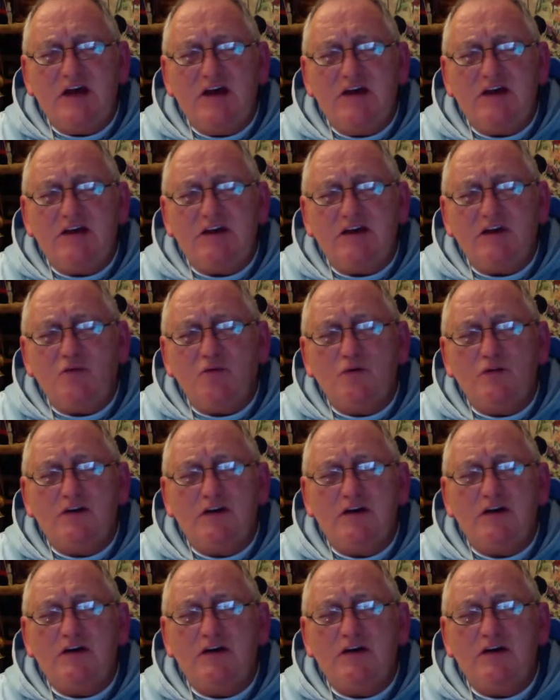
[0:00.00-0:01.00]
aching
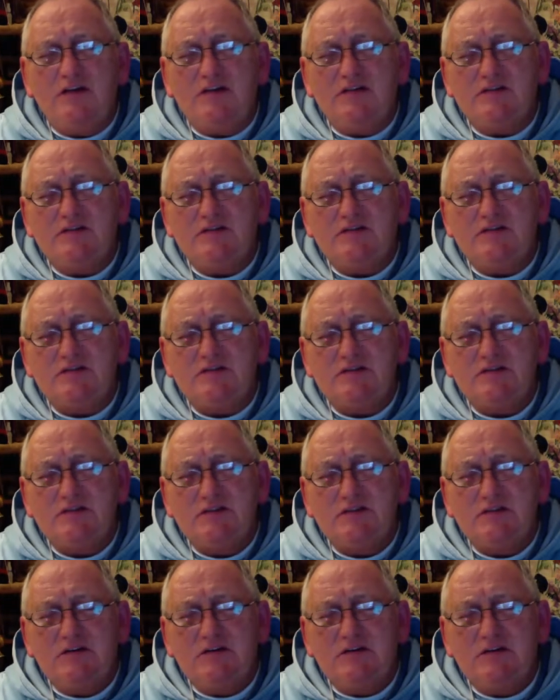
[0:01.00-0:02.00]
within us,
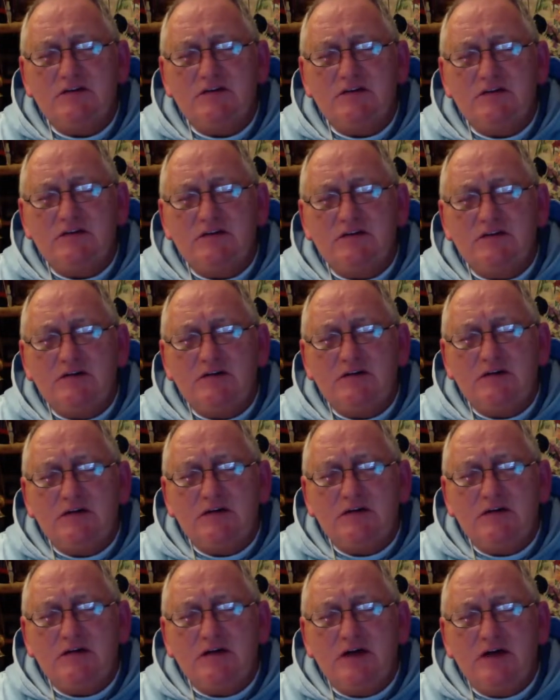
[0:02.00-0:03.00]

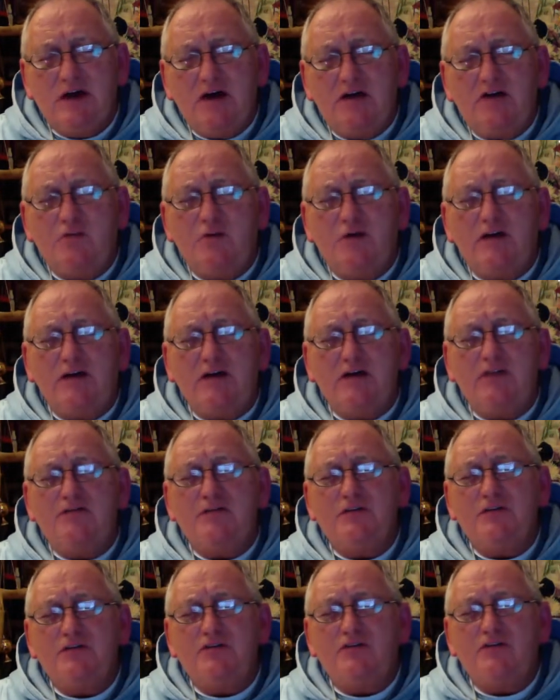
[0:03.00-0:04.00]
and we
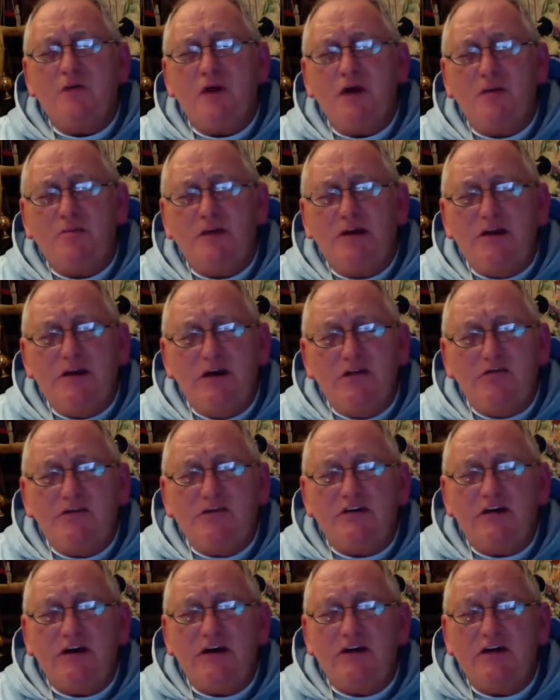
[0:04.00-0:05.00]
give it to our
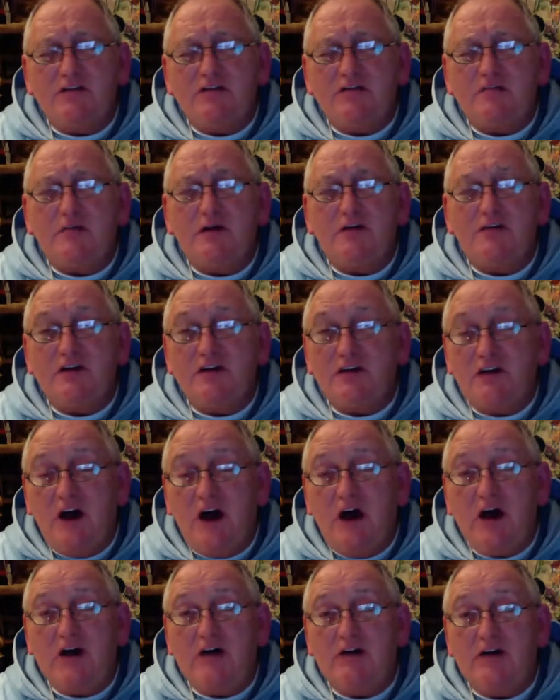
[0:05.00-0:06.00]
beloved Earth Mother
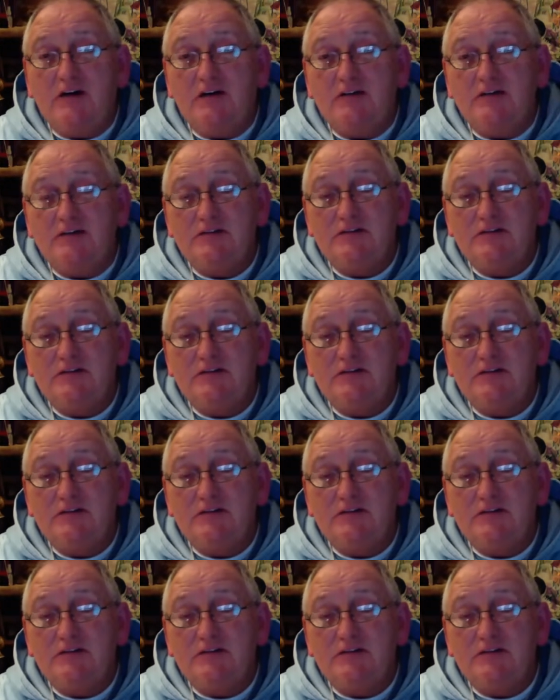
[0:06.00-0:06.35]
Gaia.